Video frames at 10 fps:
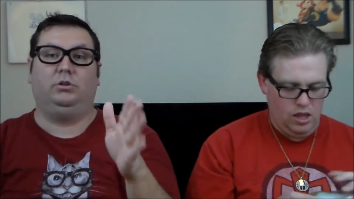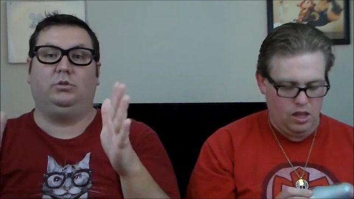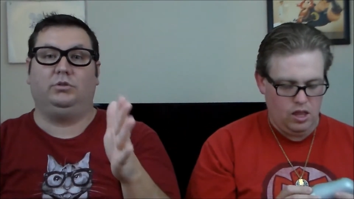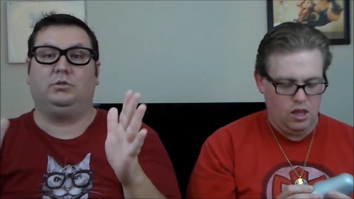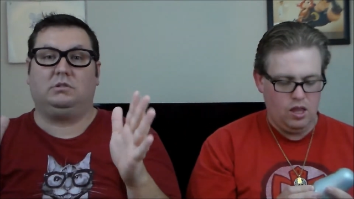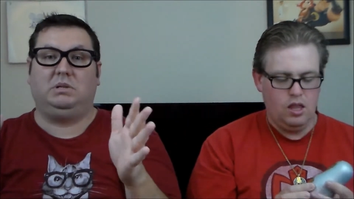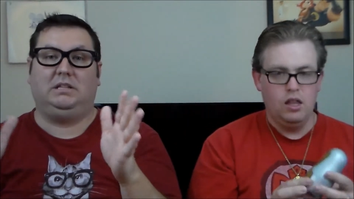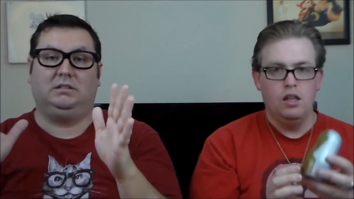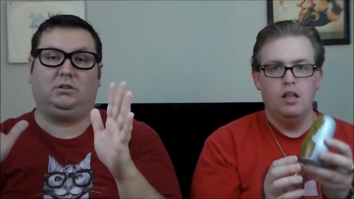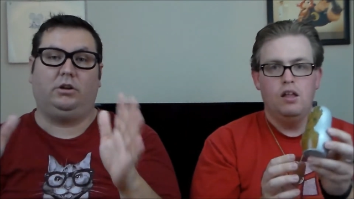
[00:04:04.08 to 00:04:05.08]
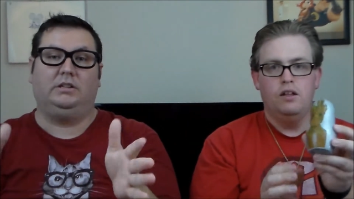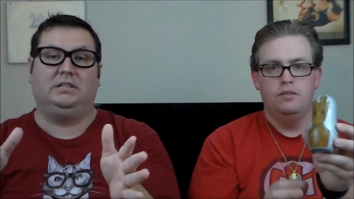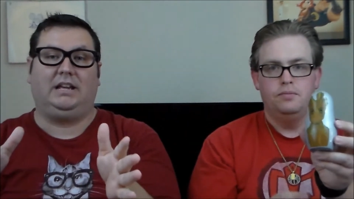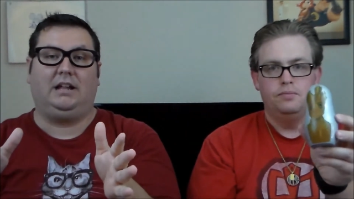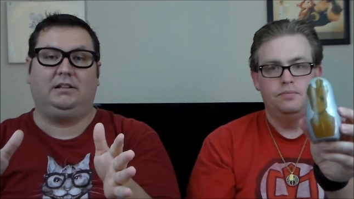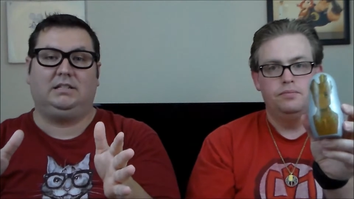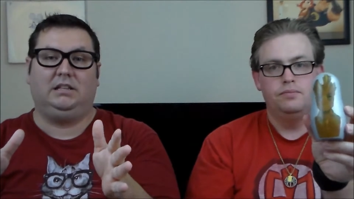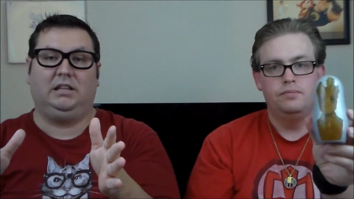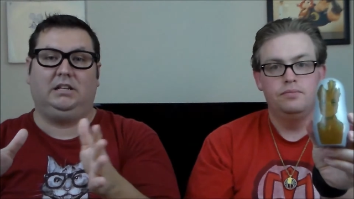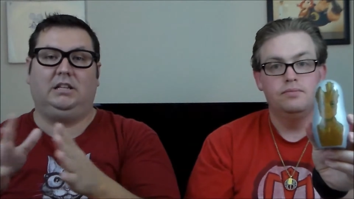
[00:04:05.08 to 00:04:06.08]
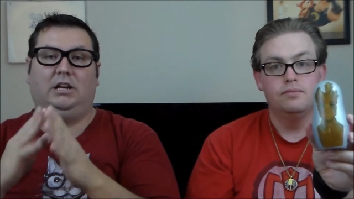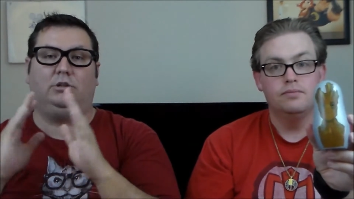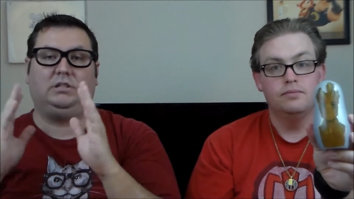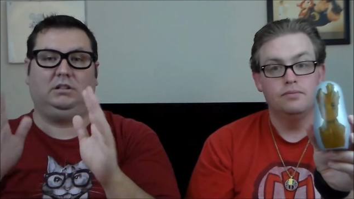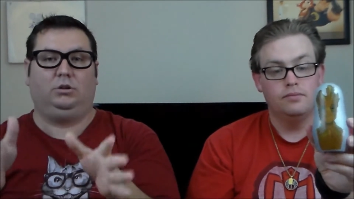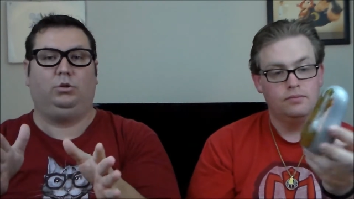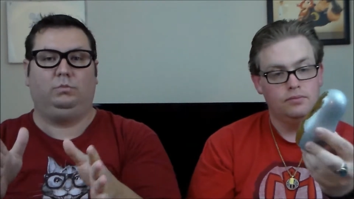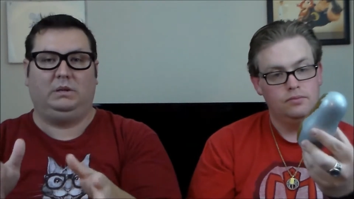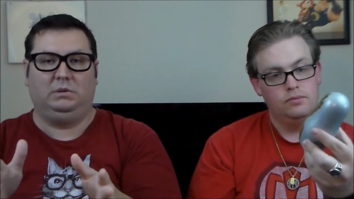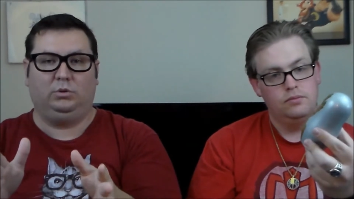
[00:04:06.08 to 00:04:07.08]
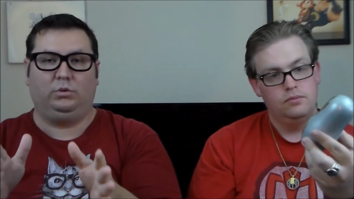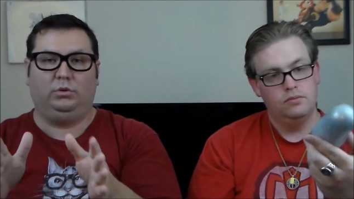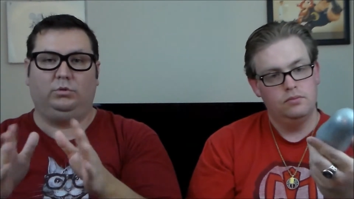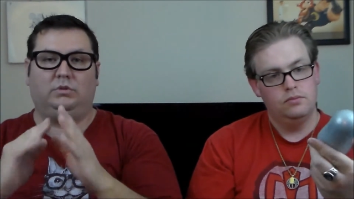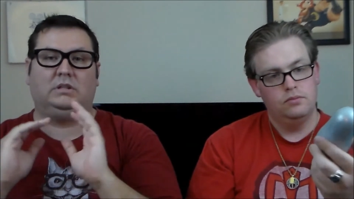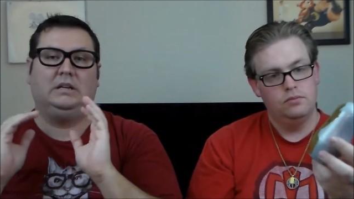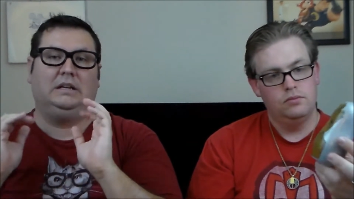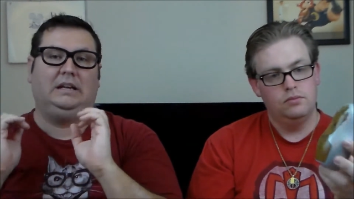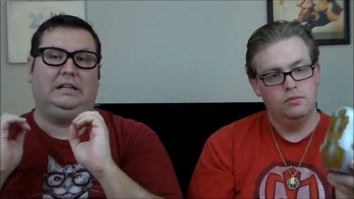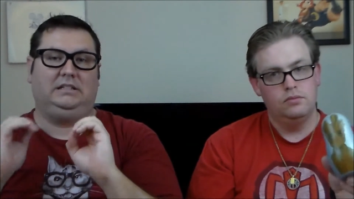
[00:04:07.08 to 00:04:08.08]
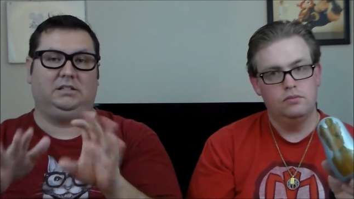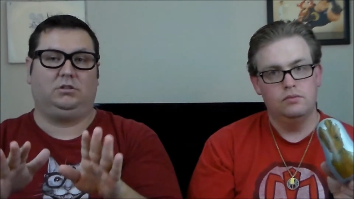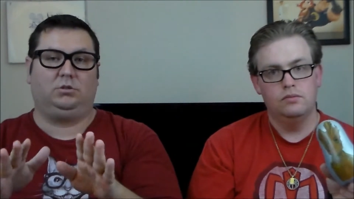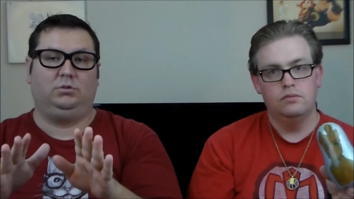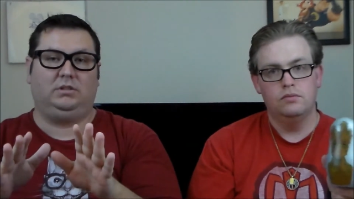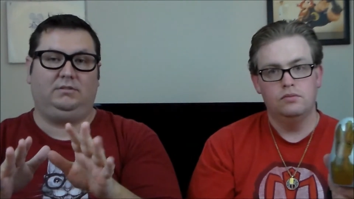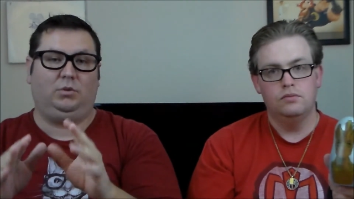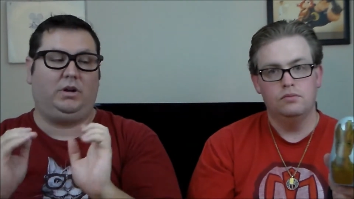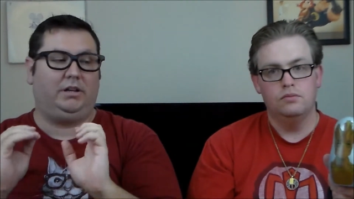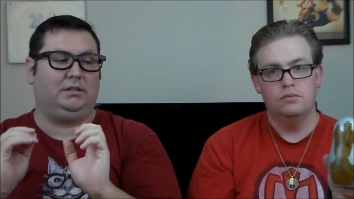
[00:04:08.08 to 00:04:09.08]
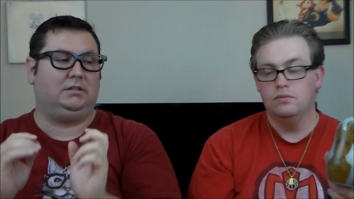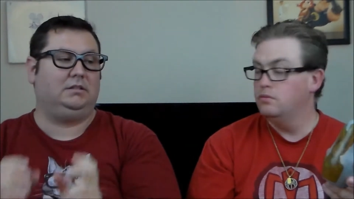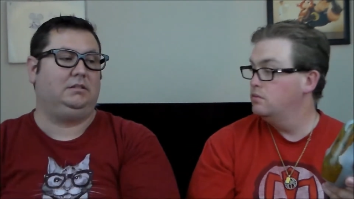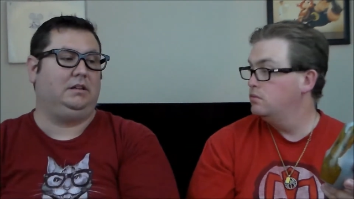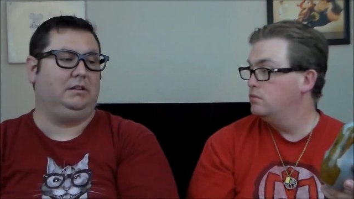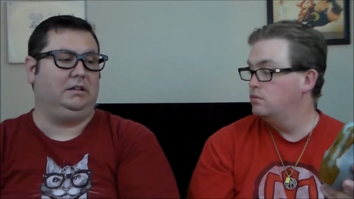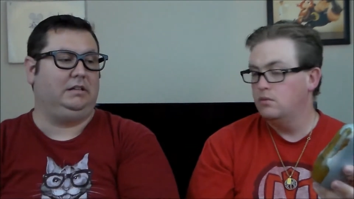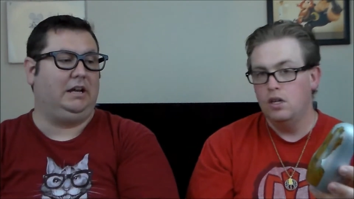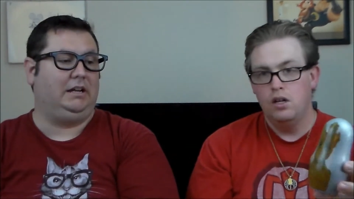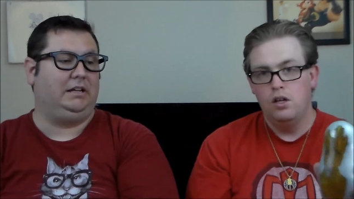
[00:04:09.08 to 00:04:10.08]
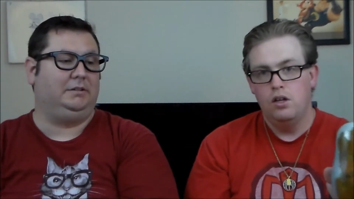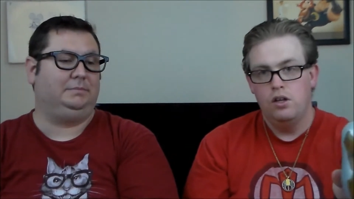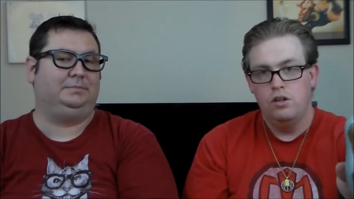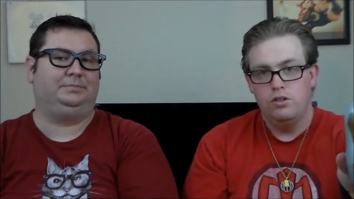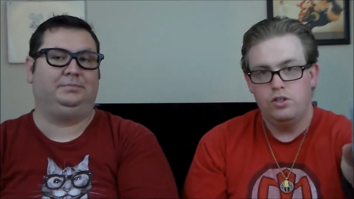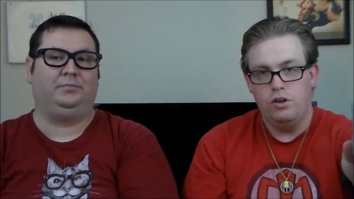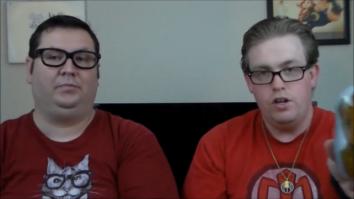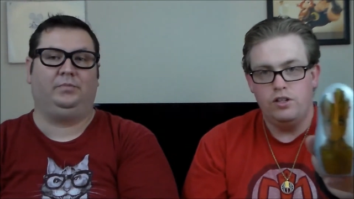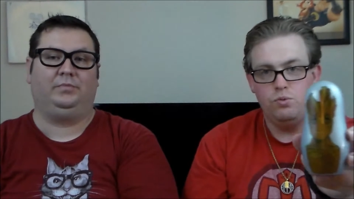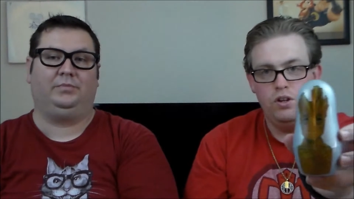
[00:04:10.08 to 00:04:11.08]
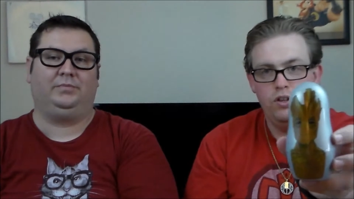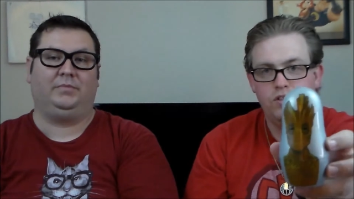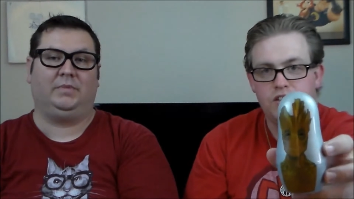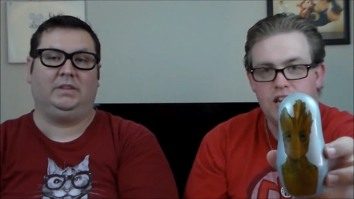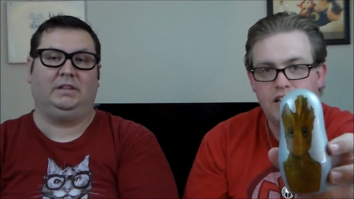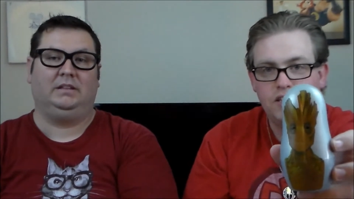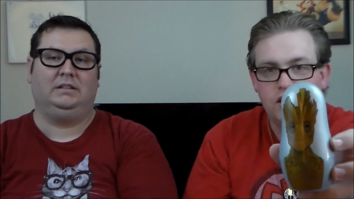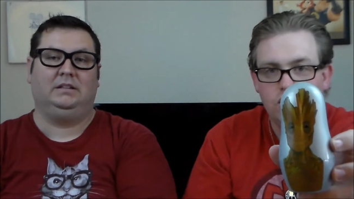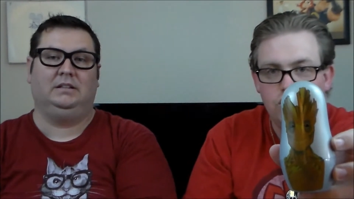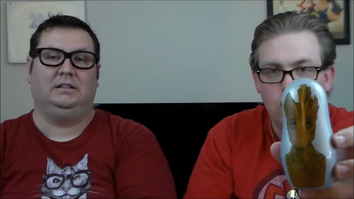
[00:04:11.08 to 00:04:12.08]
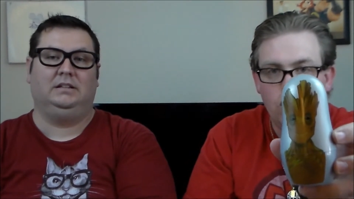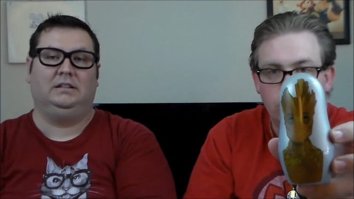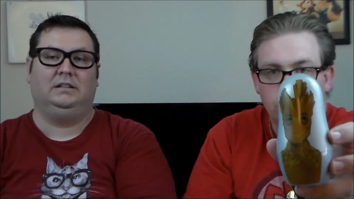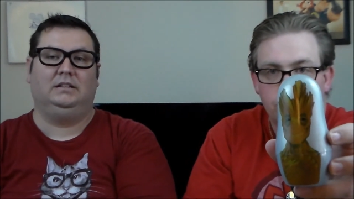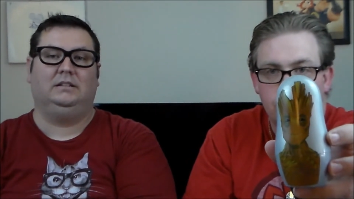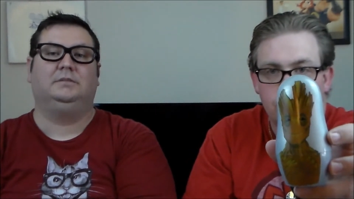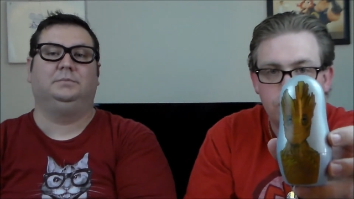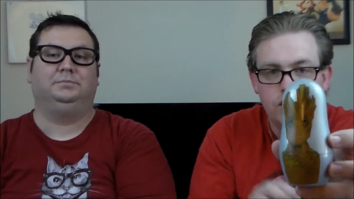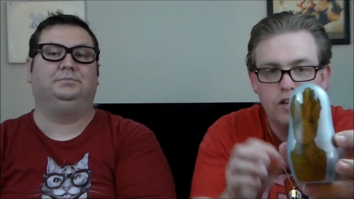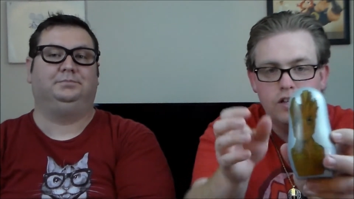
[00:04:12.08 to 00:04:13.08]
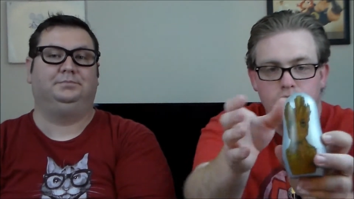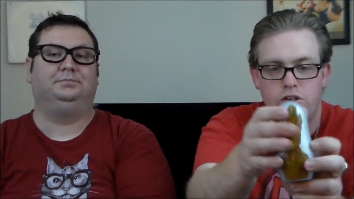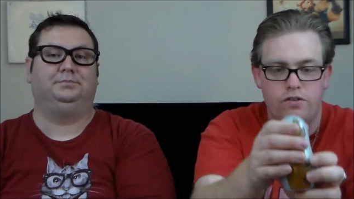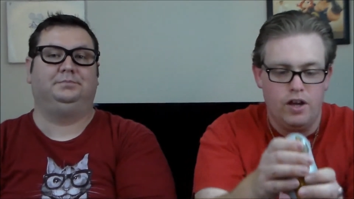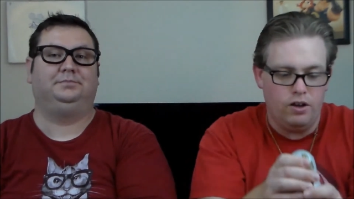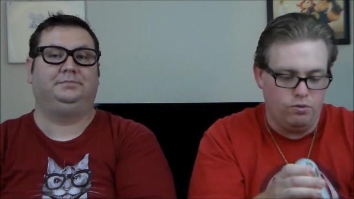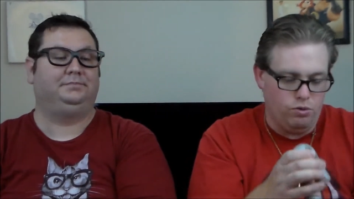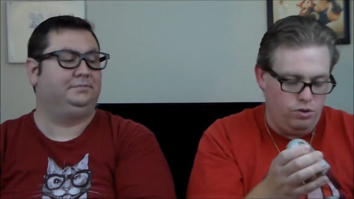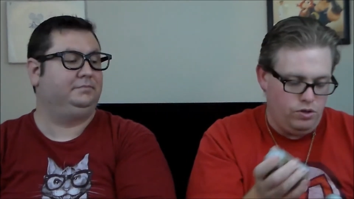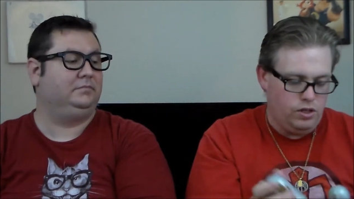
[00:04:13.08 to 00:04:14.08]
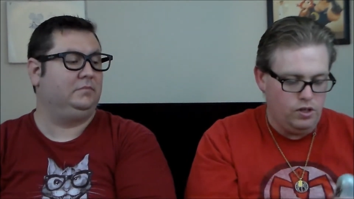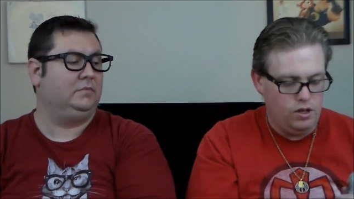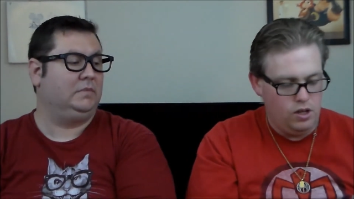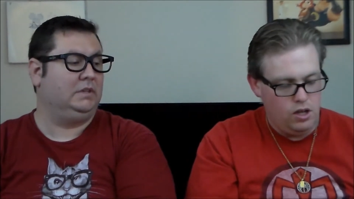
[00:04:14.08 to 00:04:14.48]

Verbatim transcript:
Speaker 1: month. Oh, there's gonna be this Guardians of Galaxy thing in there. It's gonna include Baby Groot and it's exclusive to us, yada yada
Speaker 2: yada. So it's one of those nested dolls that you see, and so you've got Groot,